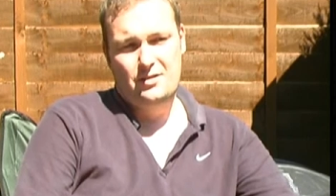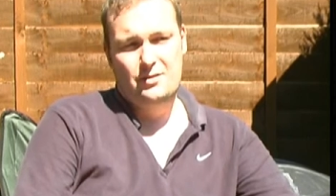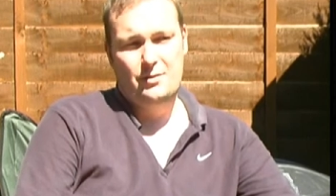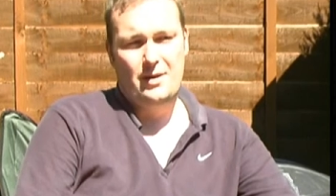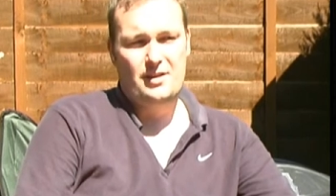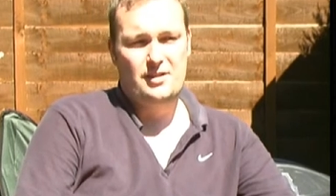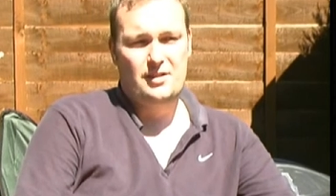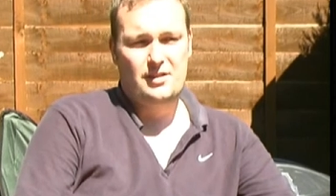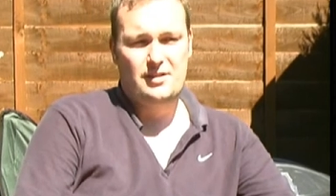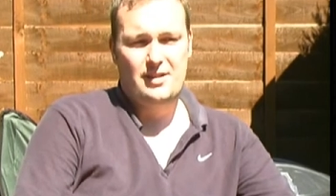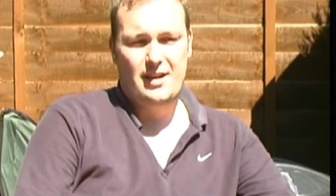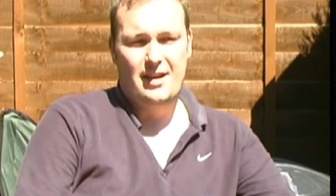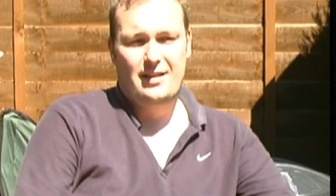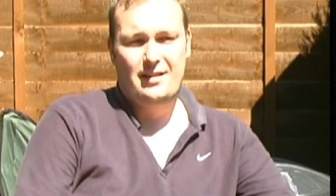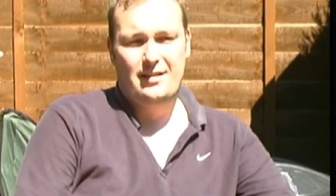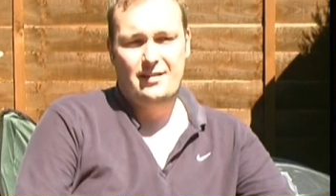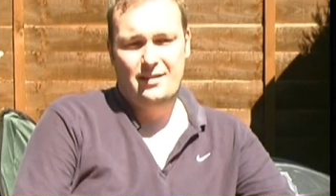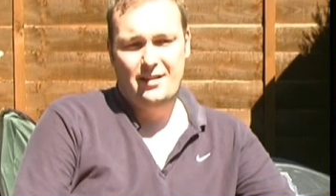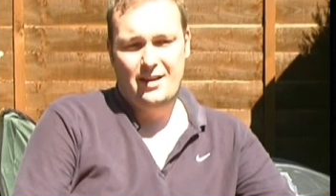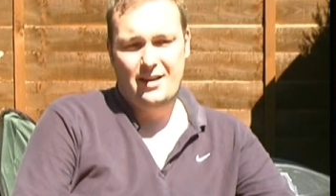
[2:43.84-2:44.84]
to actually say,
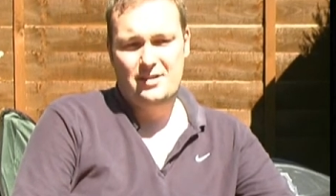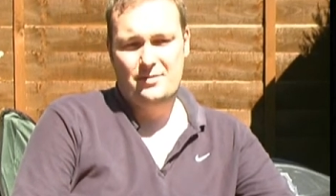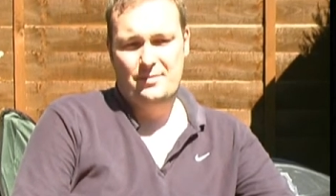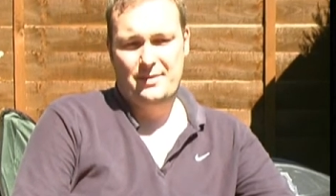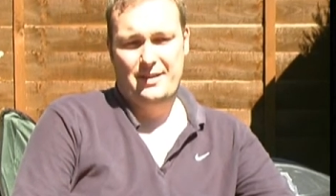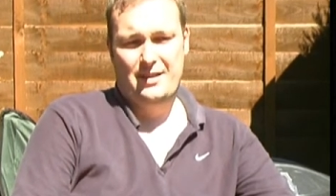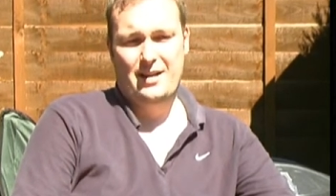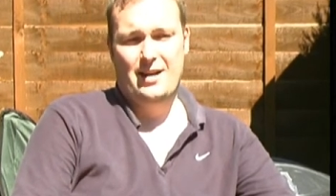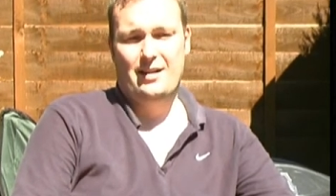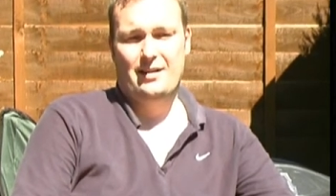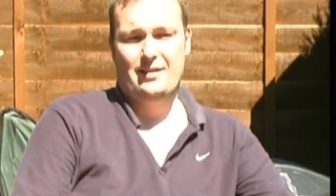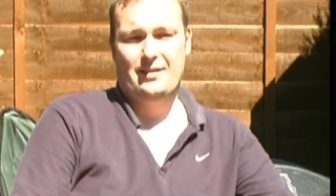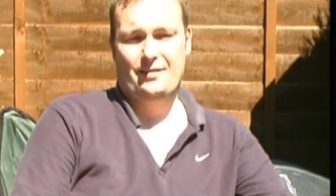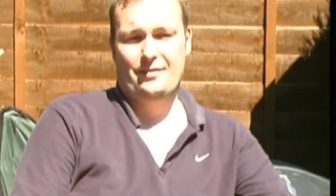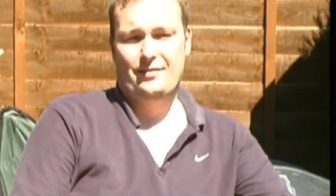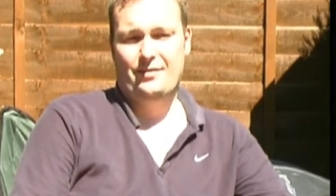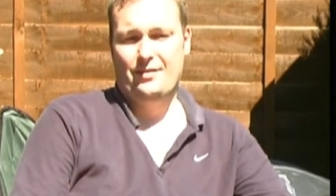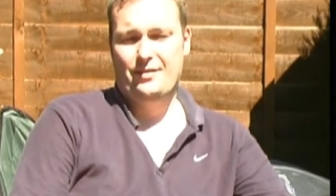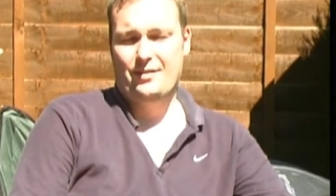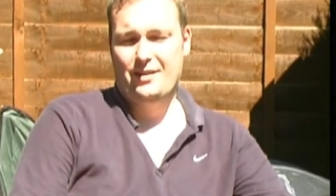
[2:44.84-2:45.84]
has it been luck, I,
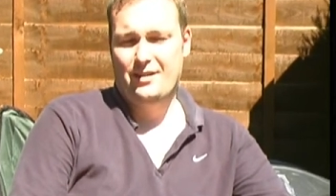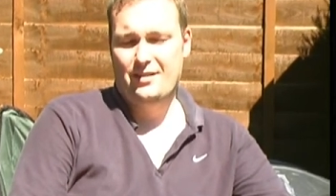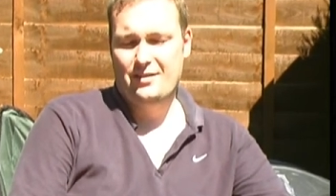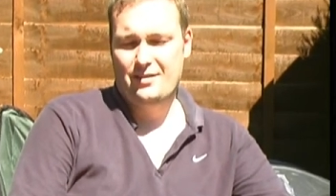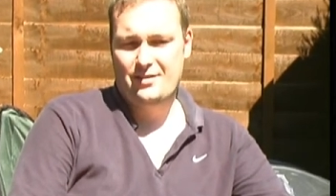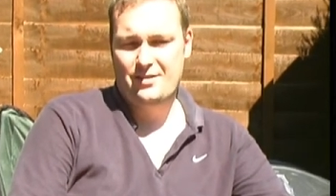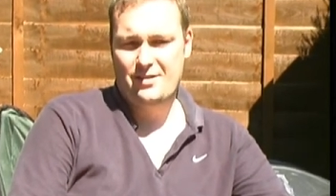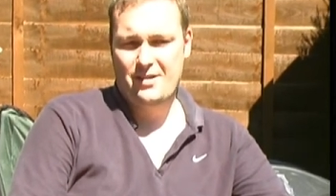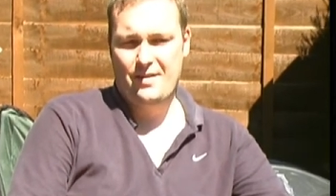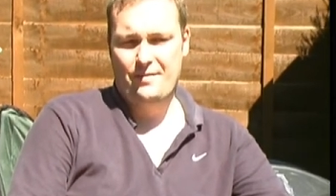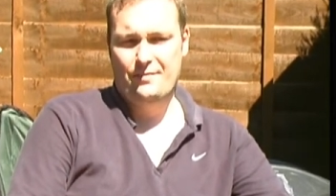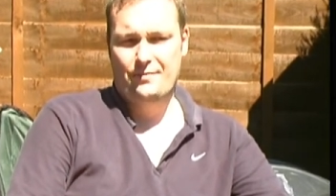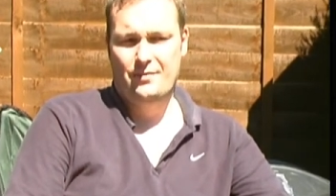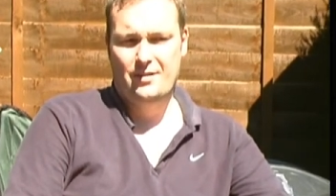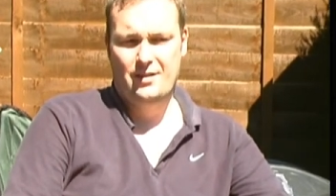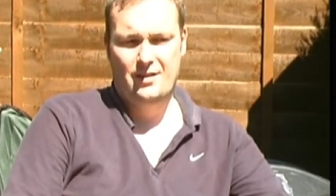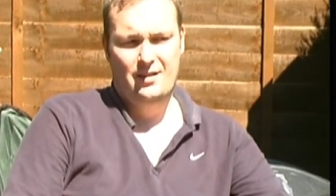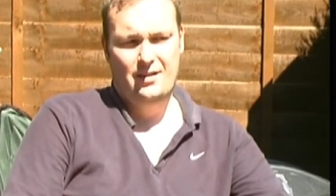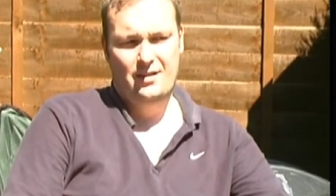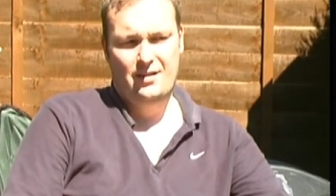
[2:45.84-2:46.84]
I think is um,
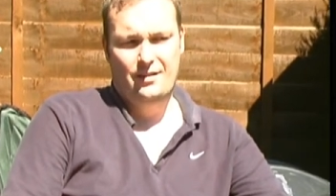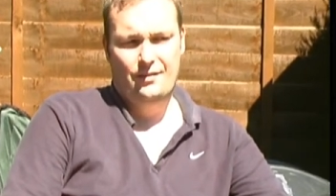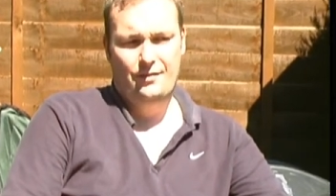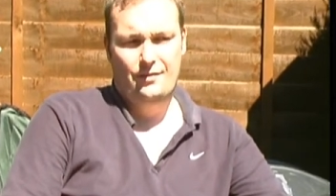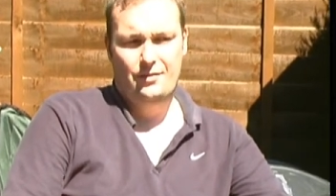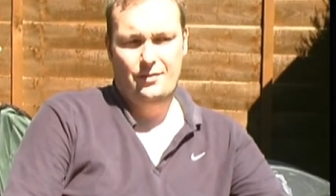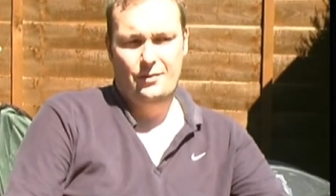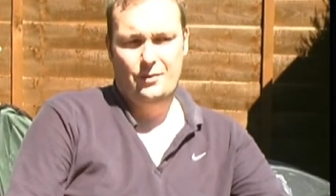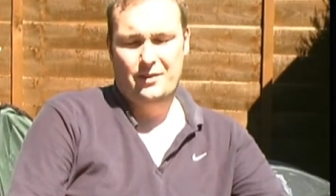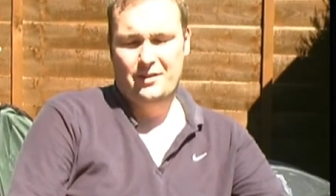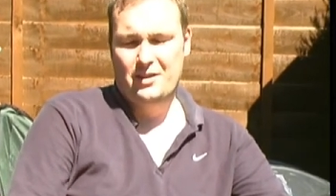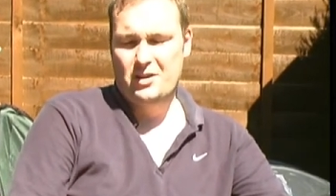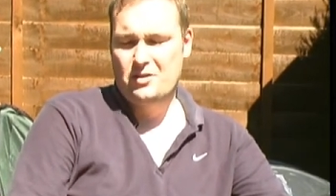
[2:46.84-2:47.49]
quite